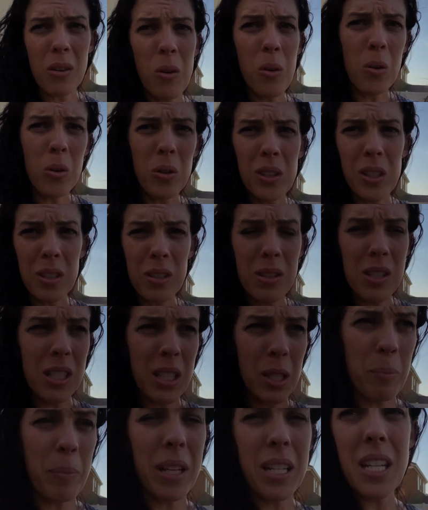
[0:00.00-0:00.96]
the whole little
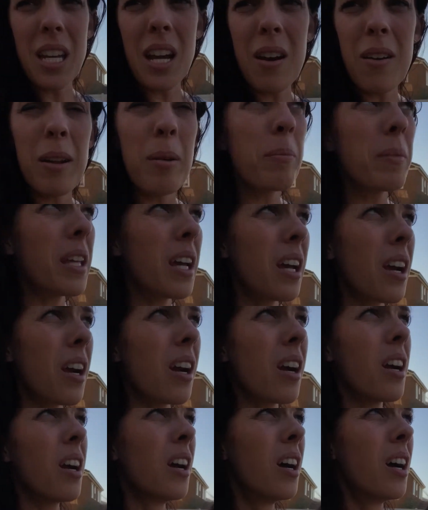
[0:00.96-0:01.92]
sleepy town up
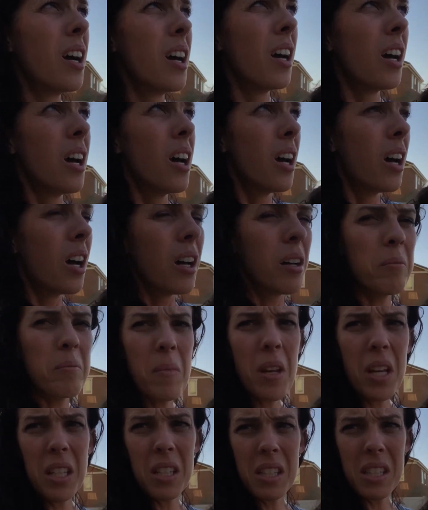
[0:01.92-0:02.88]
there.
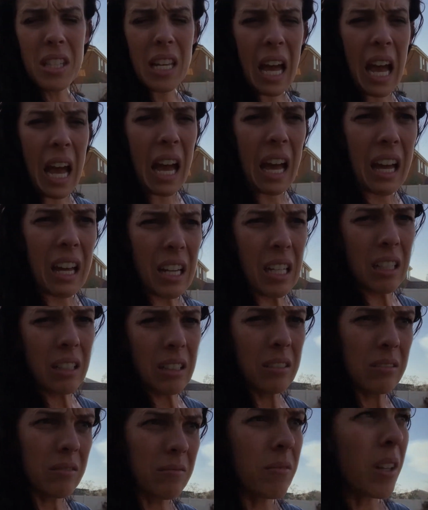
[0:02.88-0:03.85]
It's sad.
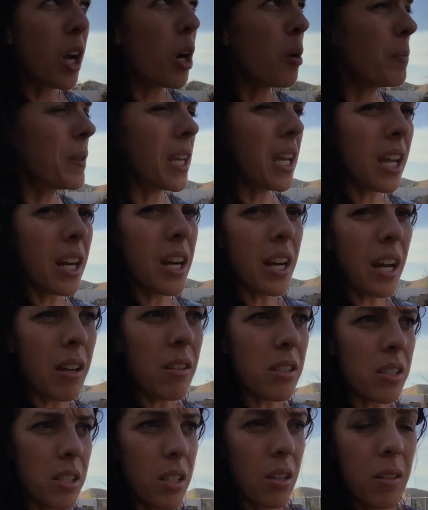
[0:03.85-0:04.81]
I hope they get it
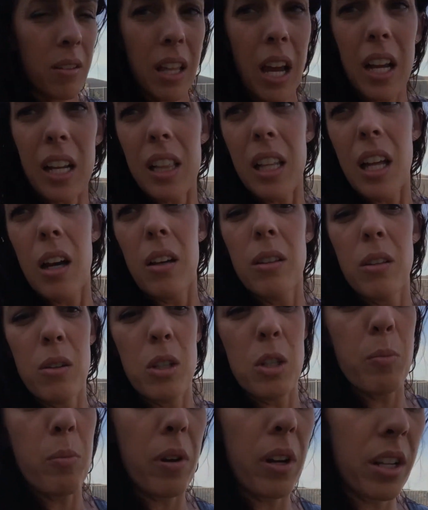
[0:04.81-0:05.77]
out soon. That cloud, though,
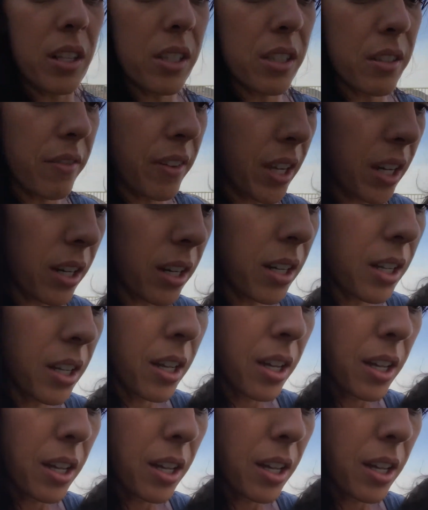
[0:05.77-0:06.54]
is pretty severe.